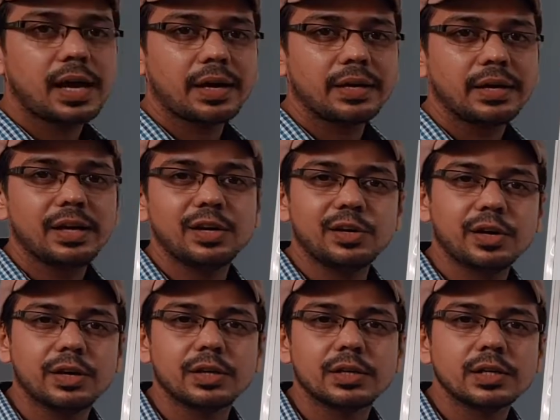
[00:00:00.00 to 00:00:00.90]
and
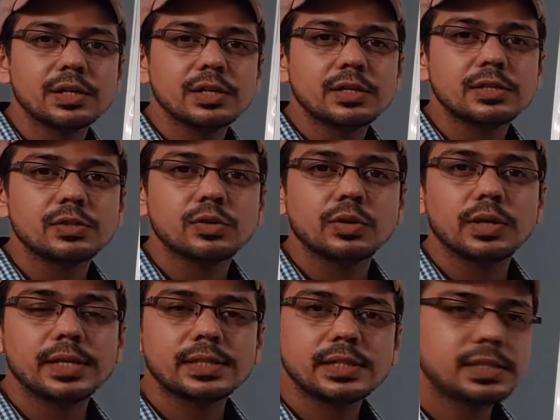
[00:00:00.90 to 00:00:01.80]
area. So
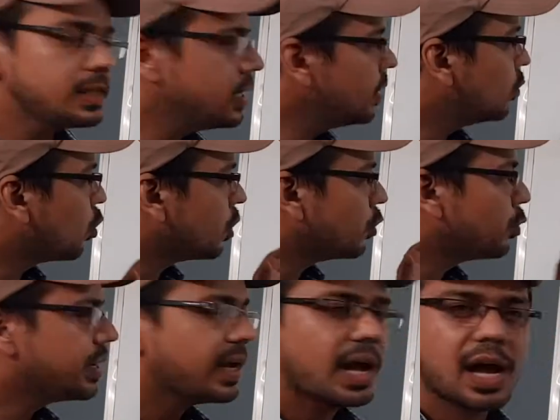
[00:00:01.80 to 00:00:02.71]
let's see what do
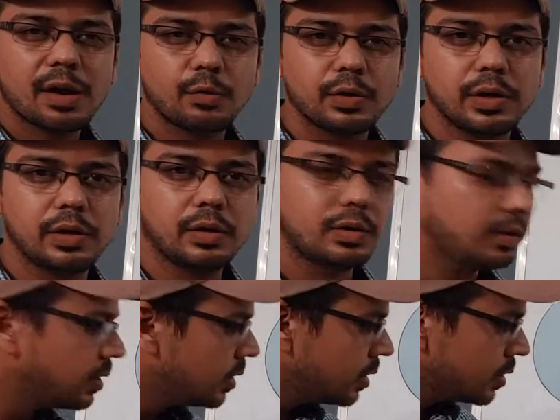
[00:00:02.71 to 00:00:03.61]
we have here.
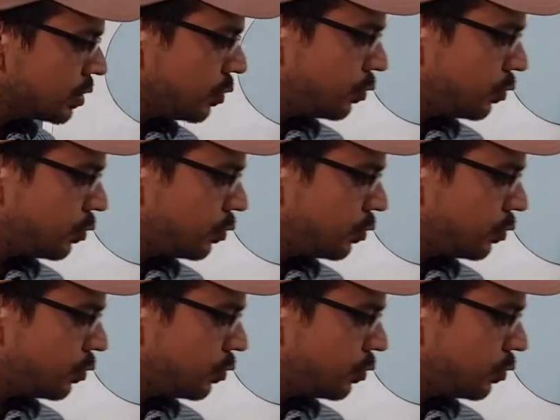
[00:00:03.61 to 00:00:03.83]
So